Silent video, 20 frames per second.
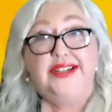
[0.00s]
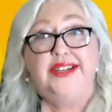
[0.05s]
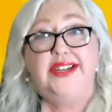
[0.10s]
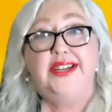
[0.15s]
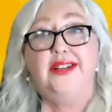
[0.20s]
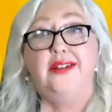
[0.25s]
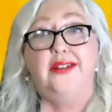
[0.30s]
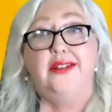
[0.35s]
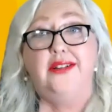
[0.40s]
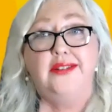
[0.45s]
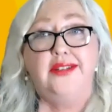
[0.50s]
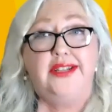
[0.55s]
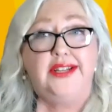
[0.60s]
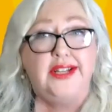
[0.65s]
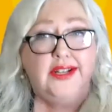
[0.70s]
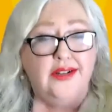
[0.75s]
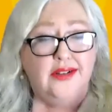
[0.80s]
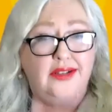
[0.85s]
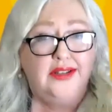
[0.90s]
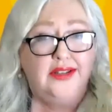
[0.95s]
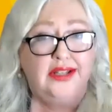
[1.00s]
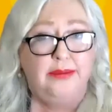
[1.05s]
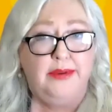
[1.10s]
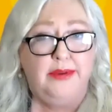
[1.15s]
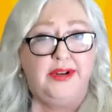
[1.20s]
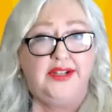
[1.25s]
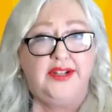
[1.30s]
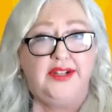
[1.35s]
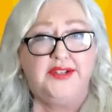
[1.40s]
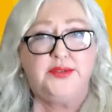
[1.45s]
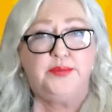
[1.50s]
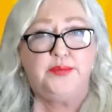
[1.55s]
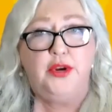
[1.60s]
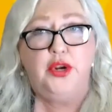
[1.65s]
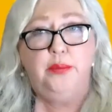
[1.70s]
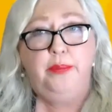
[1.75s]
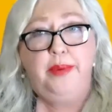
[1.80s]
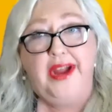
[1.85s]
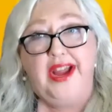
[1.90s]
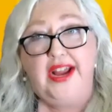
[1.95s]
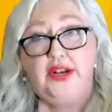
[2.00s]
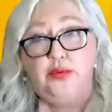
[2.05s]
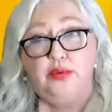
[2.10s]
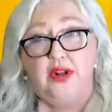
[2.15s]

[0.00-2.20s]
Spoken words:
Kindle Unlimited is where you pay